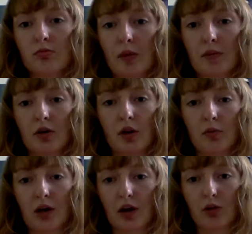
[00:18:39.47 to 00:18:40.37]
maybe they're not
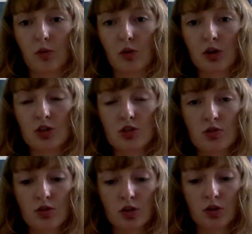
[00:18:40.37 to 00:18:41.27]
put out on the board as
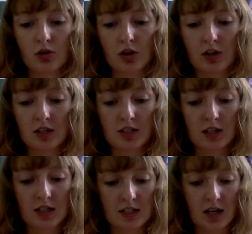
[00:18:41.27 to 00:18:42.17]
sooner. Or in this
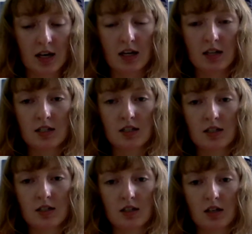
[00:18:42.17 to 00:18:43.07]
guy's case,
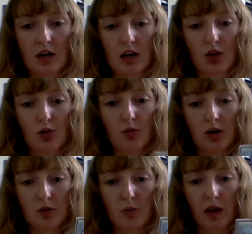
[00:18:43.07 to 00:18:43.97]
you'd
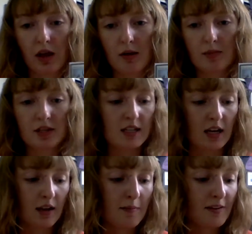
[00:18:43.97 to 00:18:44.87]
want to play him in the
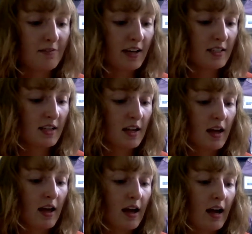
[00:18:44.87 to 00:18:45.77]
second main phase,
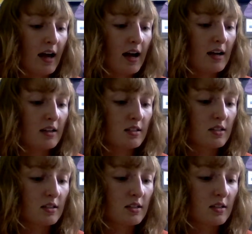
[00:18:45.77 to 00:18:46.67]

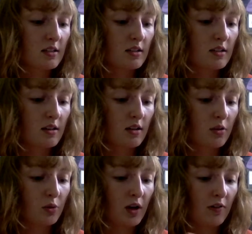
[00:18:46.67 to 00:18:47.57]
as
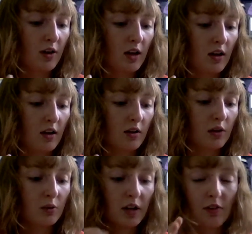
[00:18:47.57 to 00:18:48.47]
when
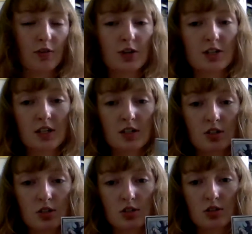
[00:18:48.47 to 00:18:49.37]
he first
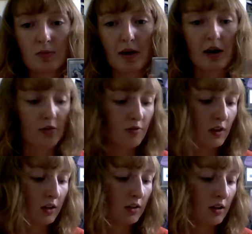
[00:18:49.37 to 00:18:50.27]
enters the
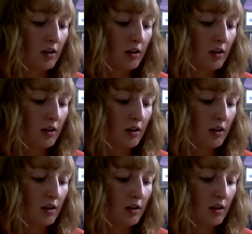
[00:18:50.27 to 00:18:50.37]
battlefield,